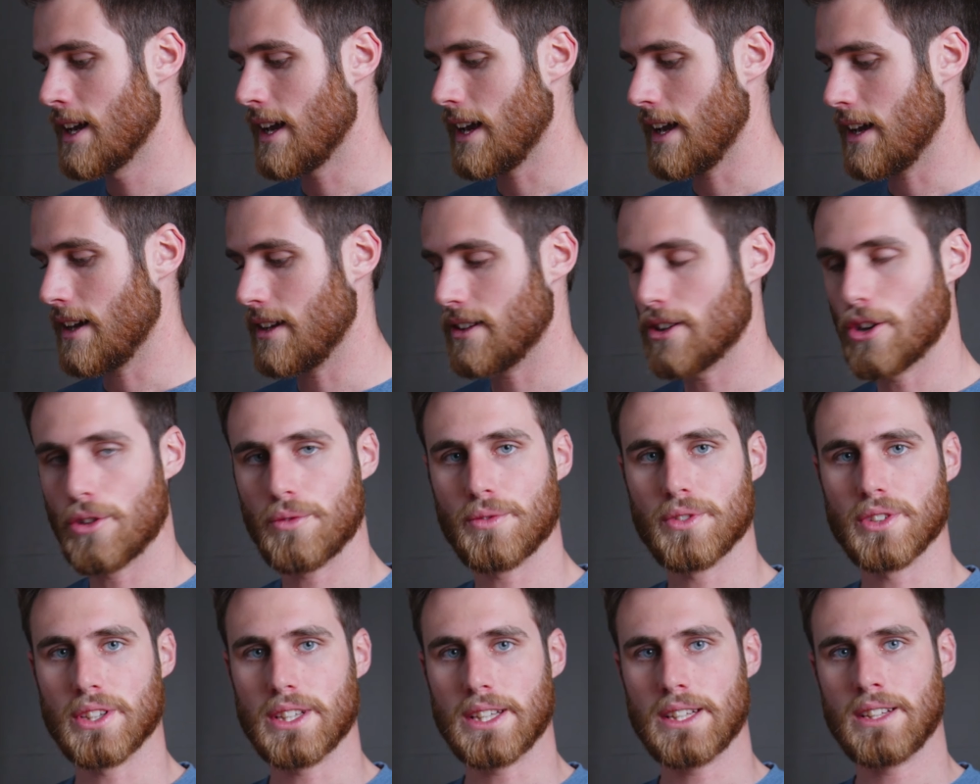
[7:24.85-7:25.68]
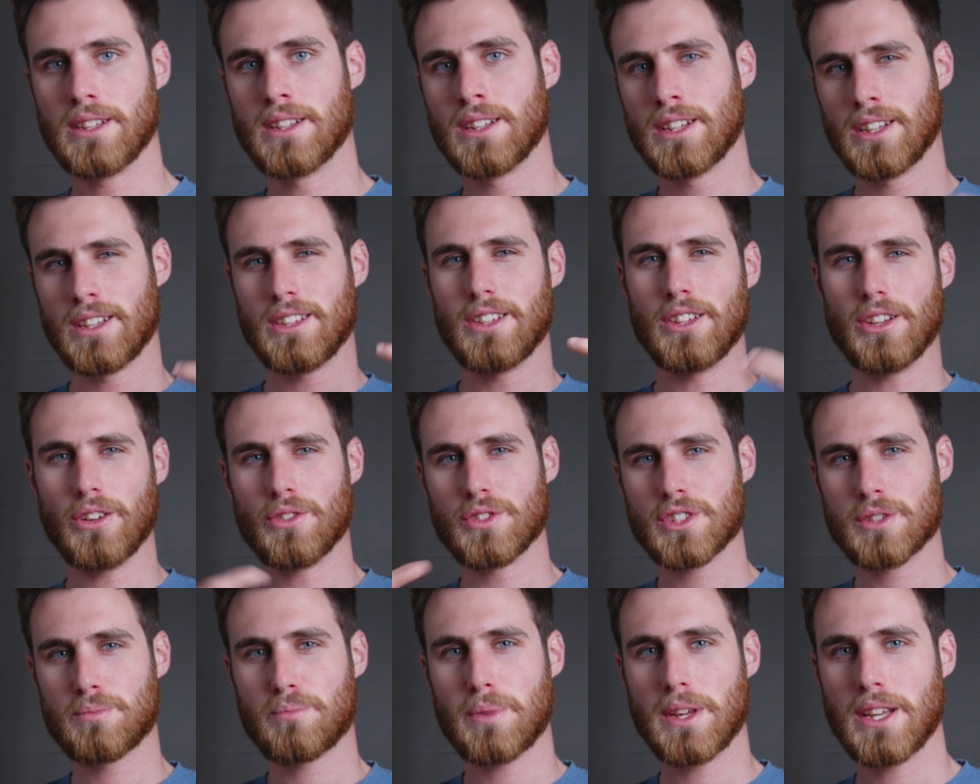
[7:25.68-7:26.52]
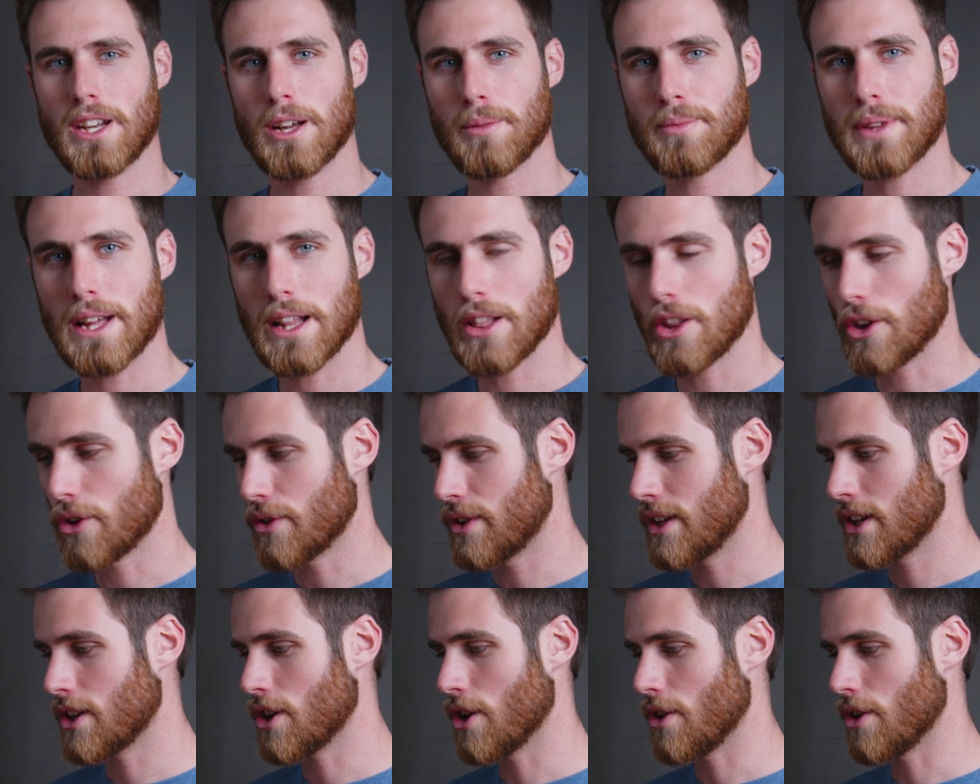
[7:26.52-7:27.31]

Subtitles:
and hopefully, you know, speed up that learning